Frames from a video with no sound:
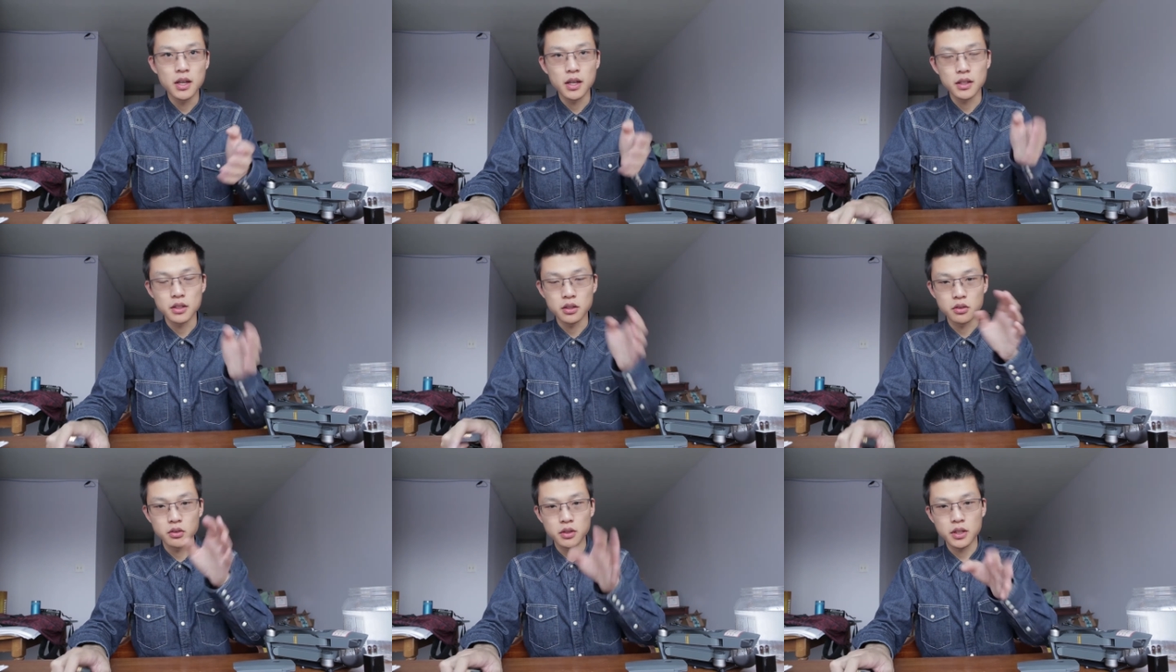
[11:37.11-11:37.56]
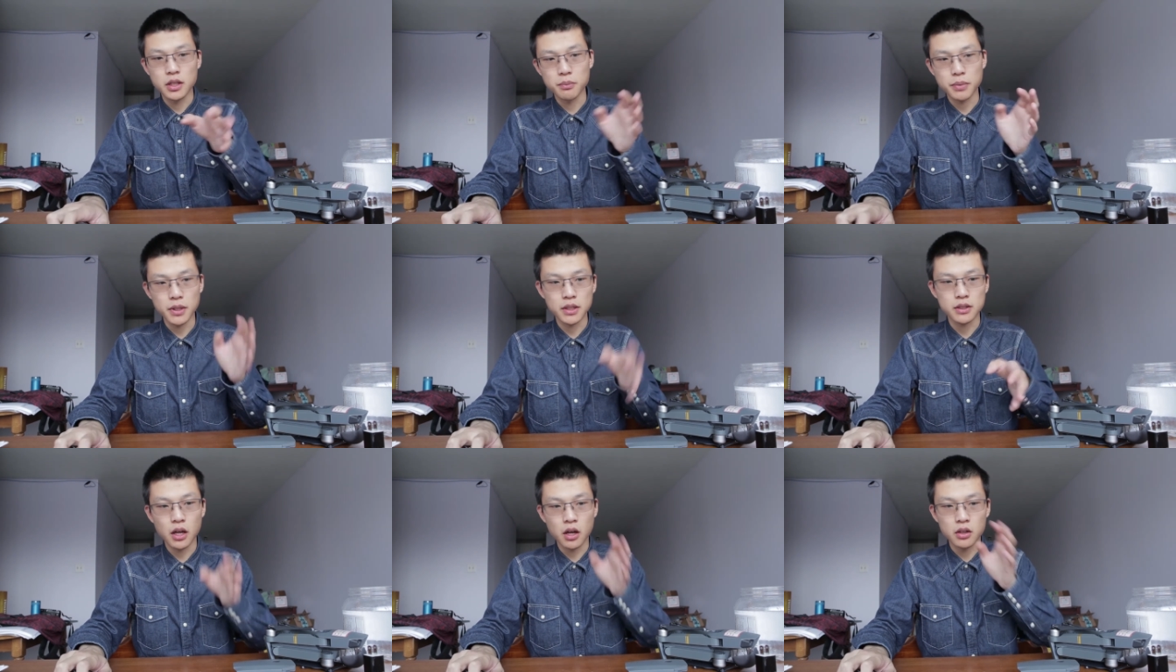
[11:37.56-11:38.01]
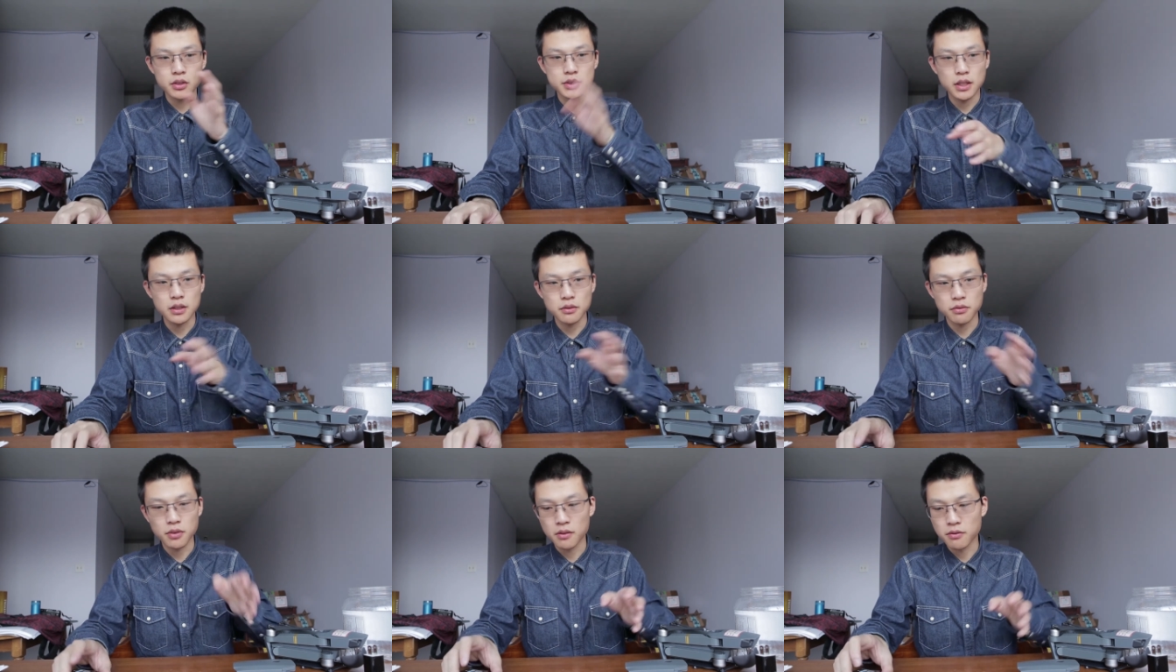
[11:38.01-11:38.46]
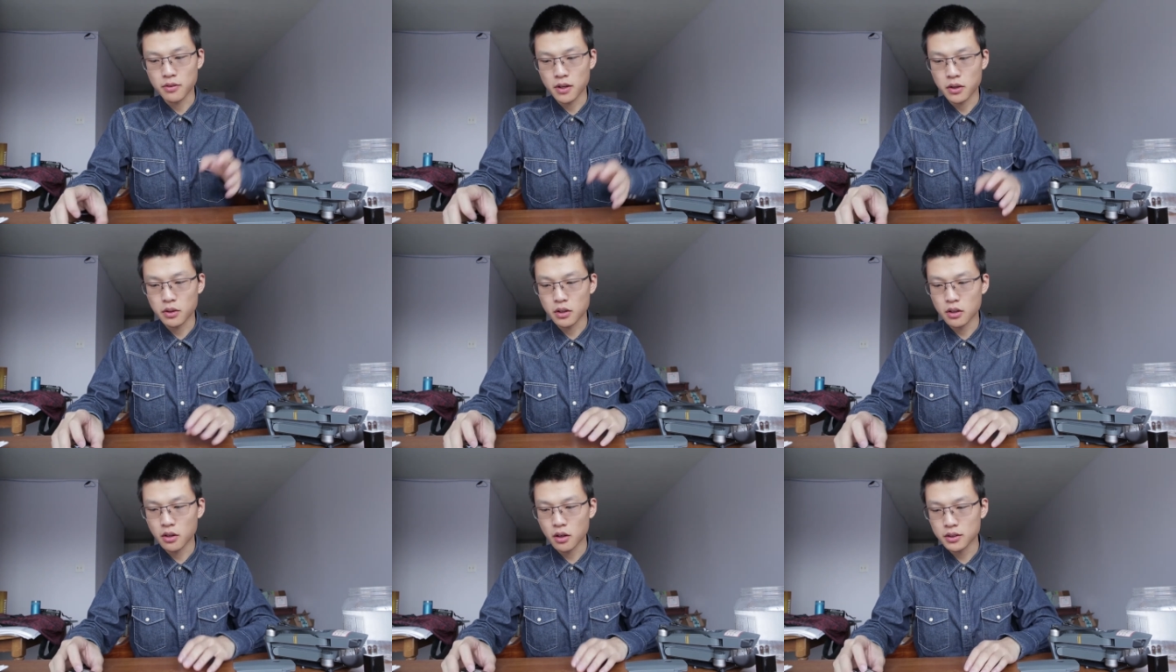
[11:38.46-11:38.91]
and you keep it outside for a
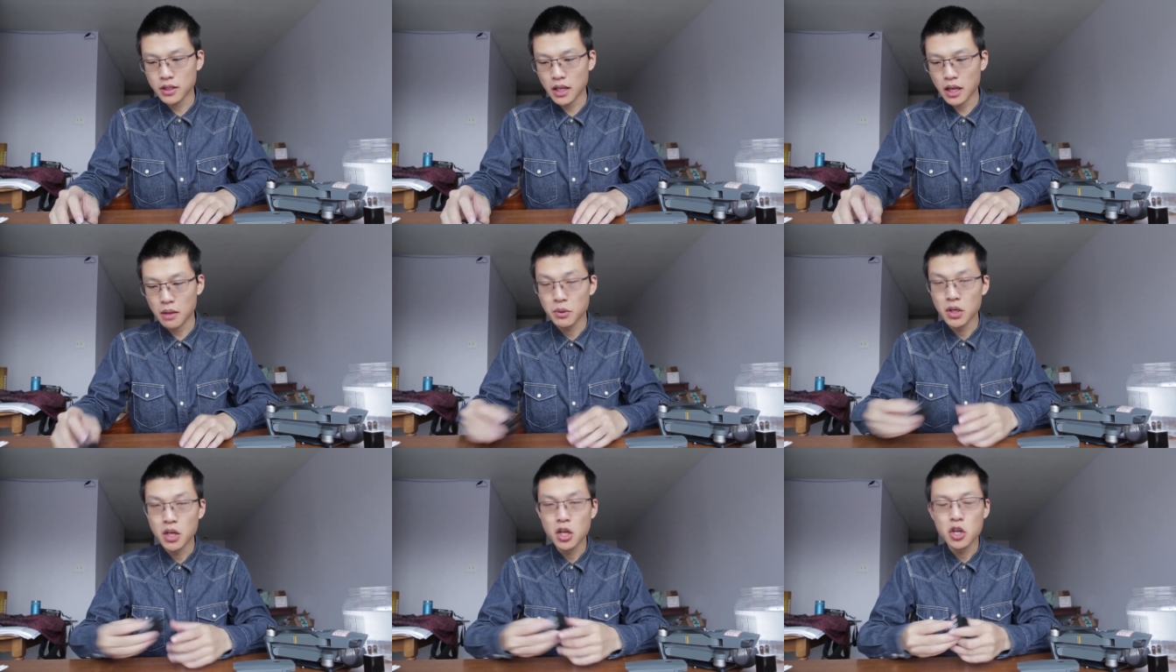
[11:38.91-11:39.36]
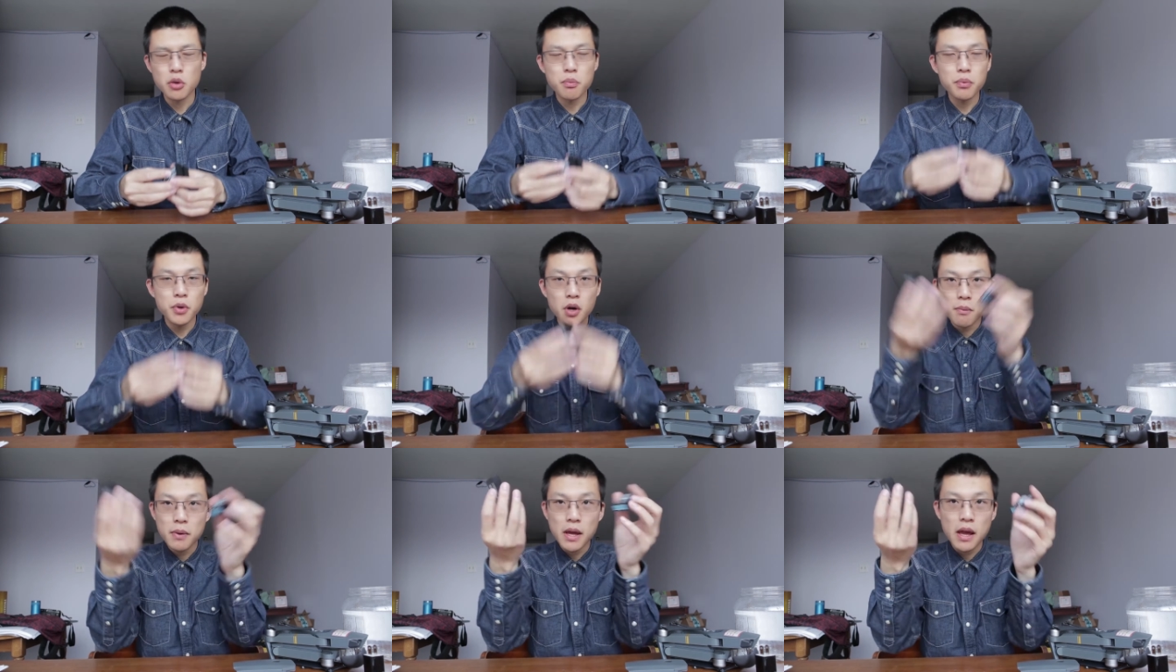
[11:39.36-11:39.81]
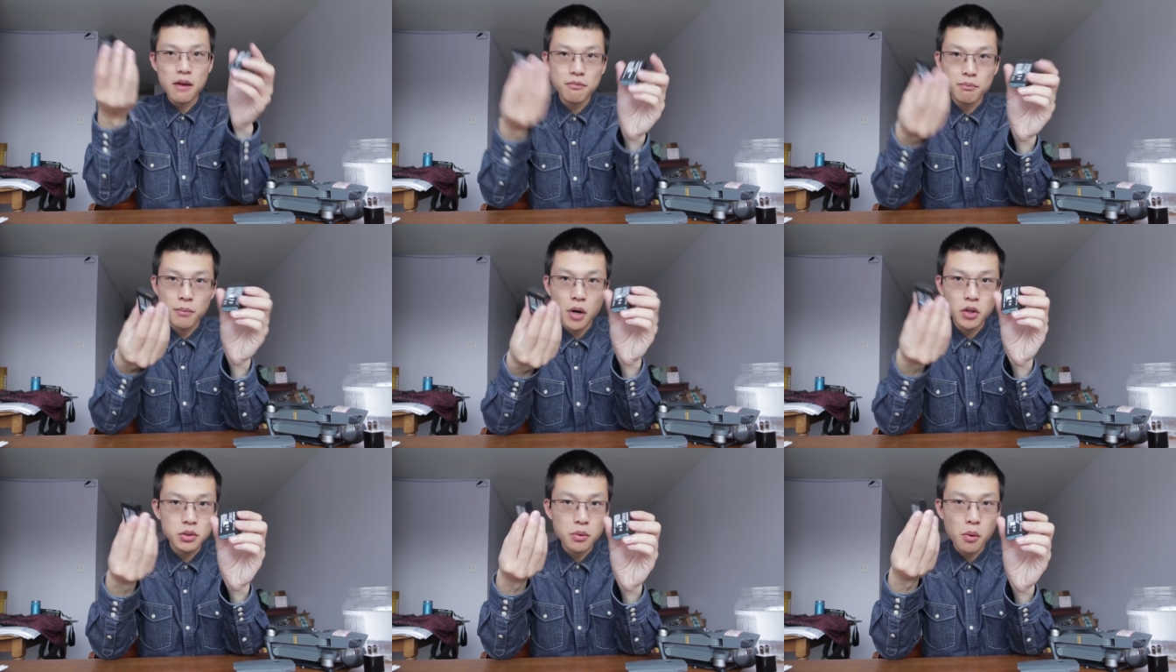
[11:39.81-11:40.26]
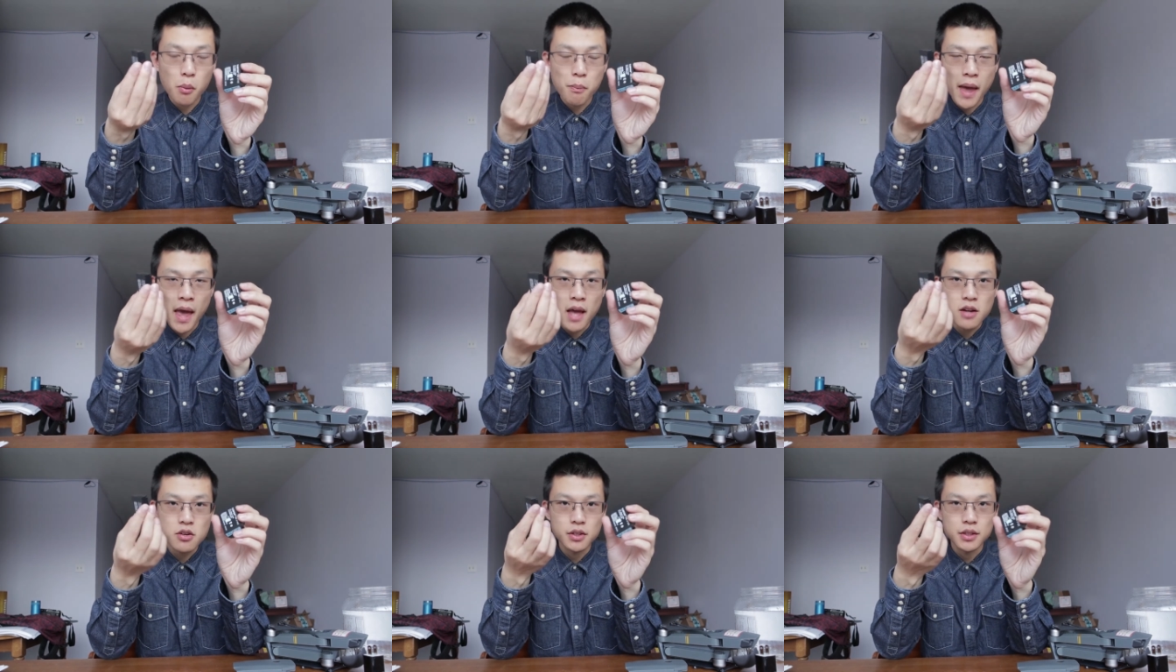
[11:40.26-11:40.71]
very long time, you probably have multiple
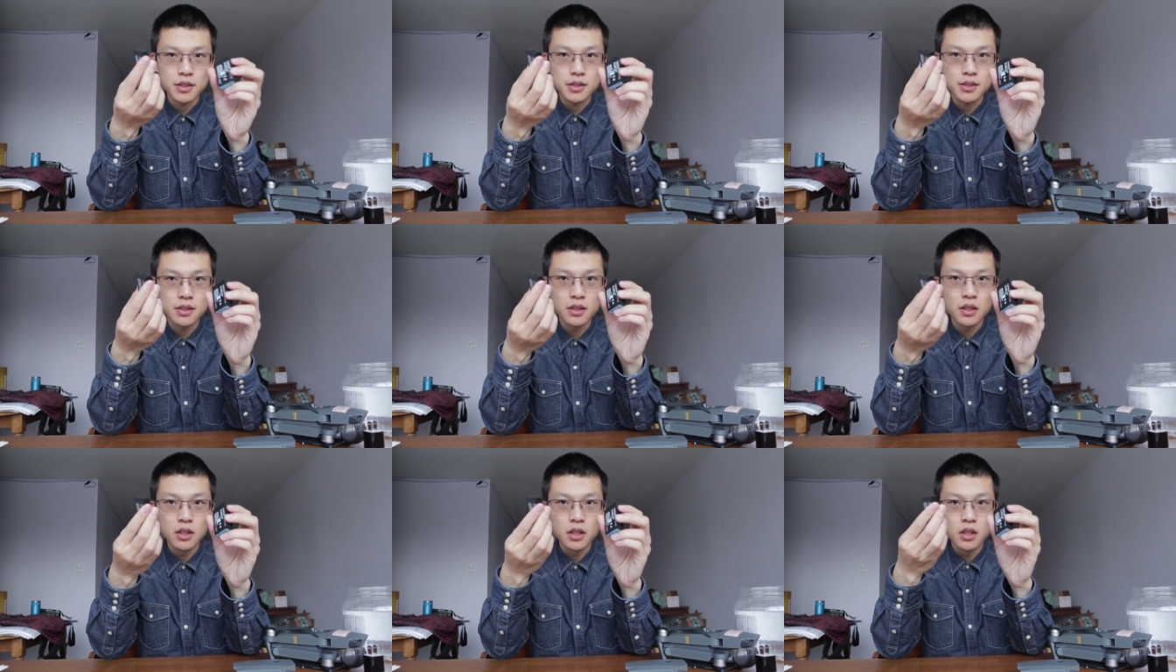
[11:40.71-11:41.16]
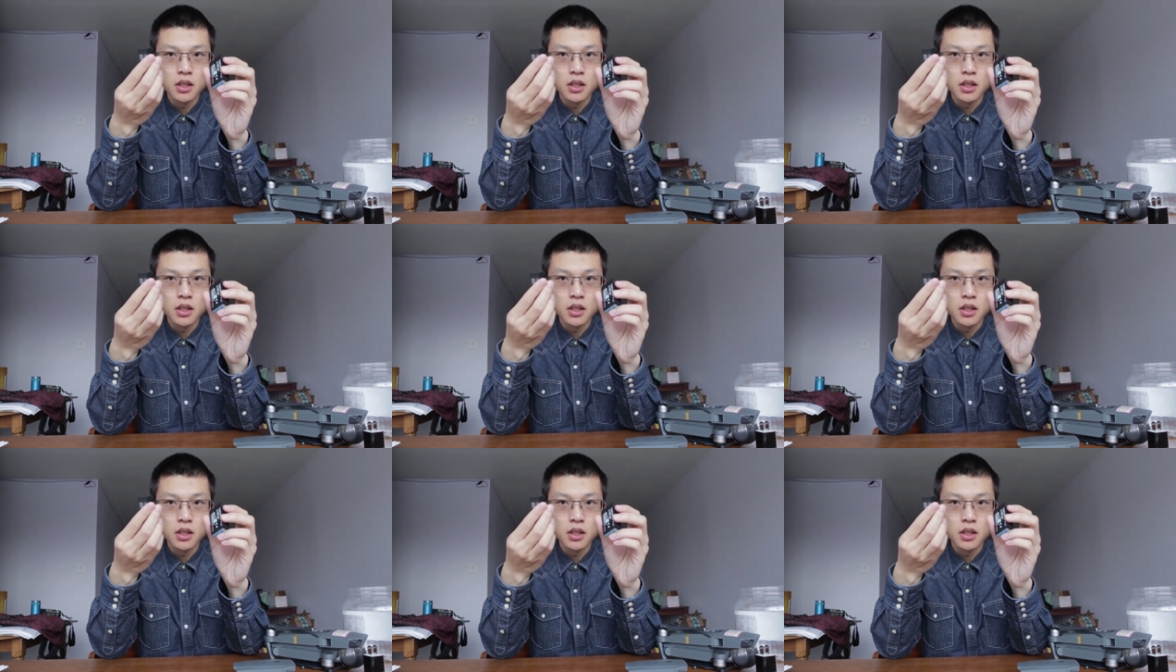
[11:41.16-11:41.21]
batteries.